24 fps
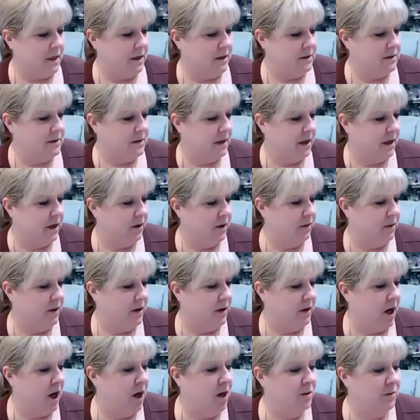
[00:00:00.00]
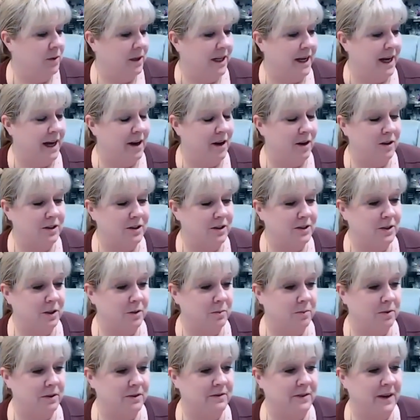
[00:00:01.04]
So, oh, and I also
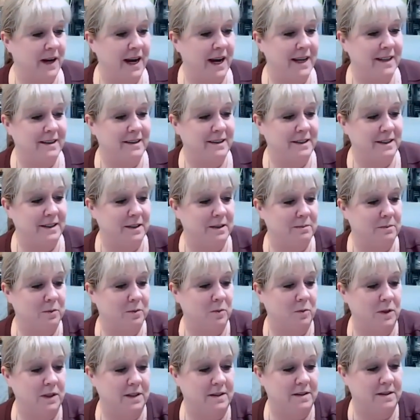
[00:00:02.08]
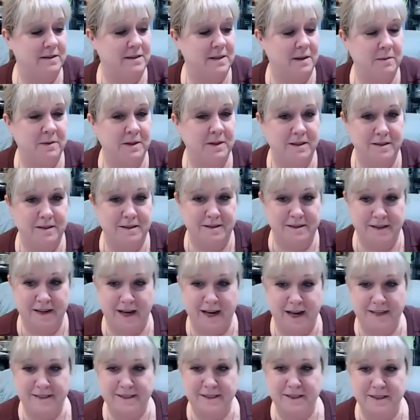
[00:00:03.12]
provide them with some of the
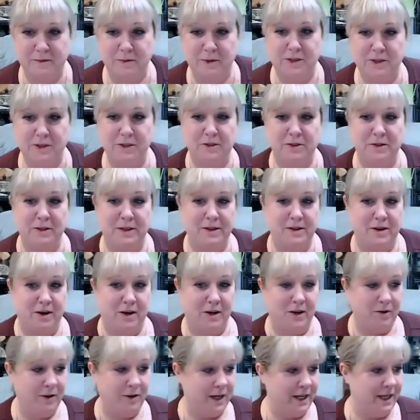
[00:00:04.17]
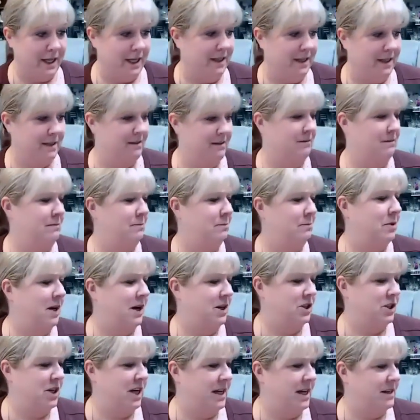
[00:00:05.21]
designs that we do in our Cricut
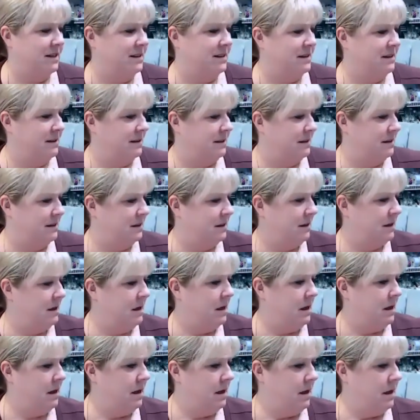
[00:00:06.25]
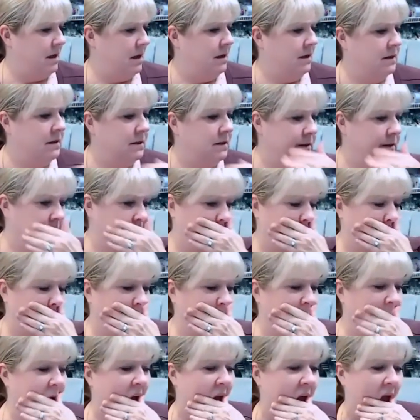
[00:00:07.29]
projects. So,
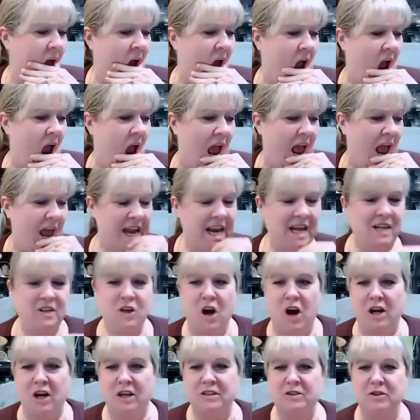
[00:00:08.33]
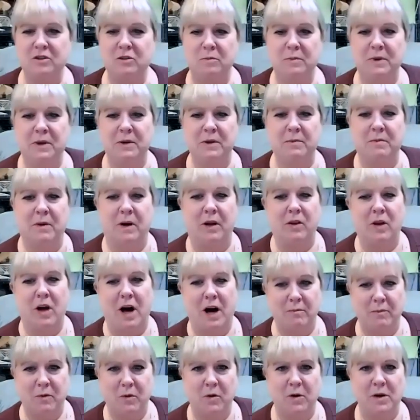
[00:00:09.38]
and I talk a
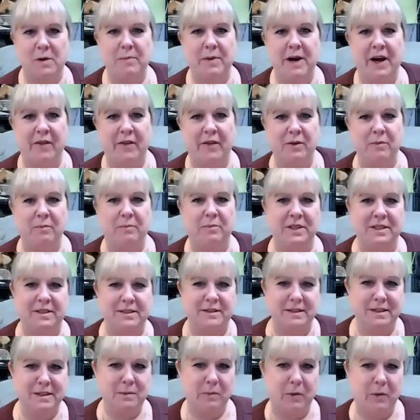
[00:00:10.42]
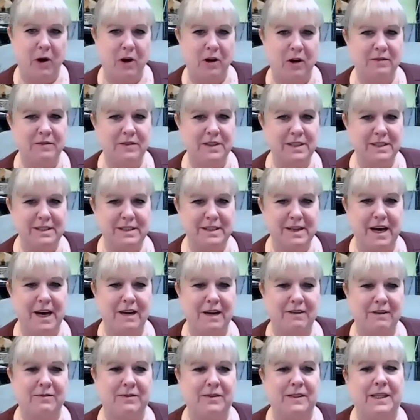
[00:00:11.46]
lot more about the business part of this
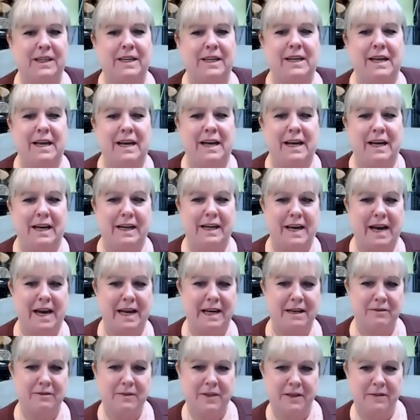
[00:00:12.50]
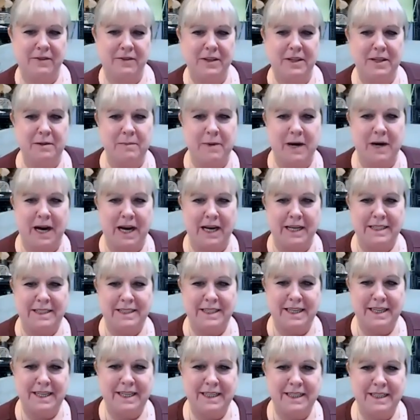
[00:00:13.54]
stuff and kind of giving them
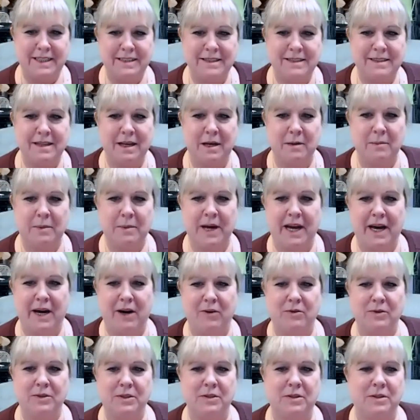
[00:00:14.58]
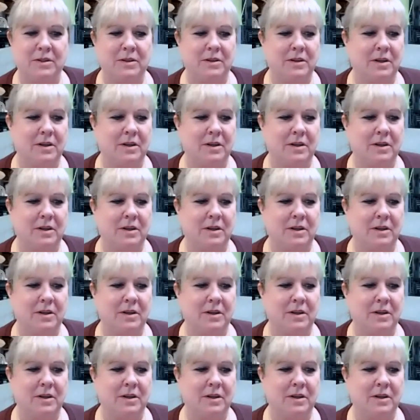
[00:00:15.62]
ideas about,